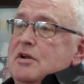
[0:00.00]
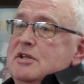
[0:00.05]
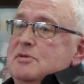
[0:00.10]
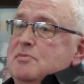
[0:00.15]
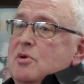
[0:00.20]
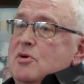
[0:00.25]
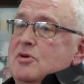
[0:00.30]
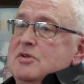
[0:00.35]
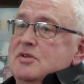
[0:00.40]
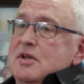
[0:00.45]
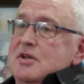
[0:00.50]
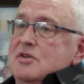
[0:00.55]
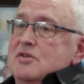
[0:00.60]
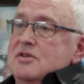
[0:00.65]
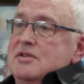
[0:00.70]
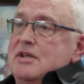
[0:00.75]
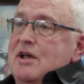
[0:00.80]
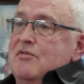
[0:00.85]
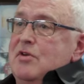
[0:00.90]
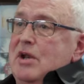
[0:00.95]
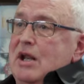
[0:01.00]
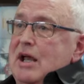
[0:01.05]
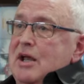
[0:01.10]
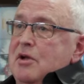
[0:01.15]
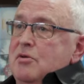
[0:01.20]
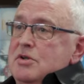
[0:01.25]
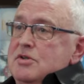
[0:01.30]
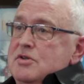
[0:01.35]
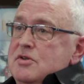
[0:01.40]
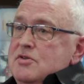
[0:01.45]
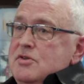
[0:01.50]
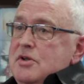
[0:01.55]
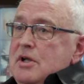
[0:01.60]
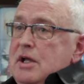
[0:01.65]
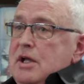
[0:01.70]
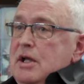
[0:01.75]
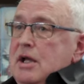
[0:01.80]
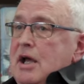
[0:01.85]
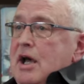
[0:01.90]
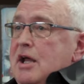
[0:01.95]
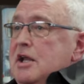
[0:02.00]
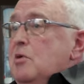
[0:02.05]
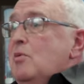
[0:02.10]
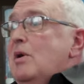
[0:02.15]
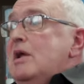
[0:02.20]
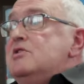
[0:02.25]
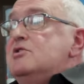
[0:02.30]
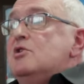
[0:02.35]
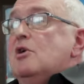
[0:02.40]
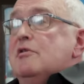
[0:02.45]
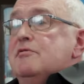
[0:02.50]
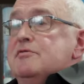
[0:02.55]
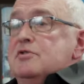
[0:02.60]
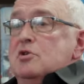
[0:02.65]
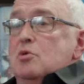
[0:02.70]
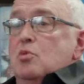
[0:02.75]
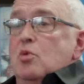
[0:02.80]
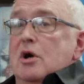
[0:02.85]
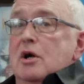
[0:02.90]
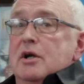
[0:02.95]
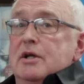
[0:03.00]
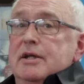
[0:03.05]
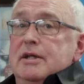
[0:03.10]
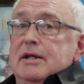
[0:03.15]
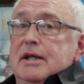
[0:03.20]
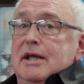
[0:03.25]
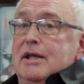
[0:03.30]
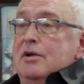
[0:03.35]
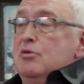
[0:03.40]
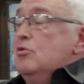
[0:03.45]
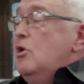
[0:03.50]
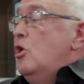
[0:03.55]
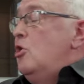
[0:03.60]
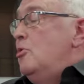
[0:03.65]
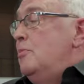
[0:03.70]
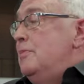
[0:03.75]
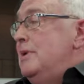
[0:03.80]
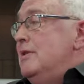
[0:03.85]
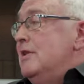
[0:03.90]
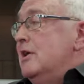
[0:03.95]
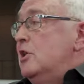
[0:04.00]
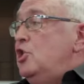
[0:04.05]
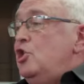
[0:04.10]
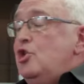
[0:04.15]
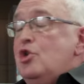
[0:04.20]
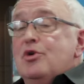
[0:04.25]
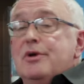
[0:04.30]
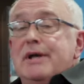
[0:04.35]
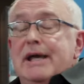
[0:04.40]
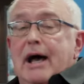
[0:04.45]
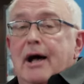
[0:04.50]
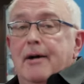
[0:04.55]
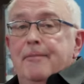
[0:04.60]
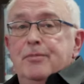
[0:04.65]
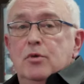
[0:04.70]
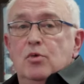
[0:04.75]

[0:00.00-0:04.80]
He spoke six or seven languages and he went off to work in Rome in the Curia,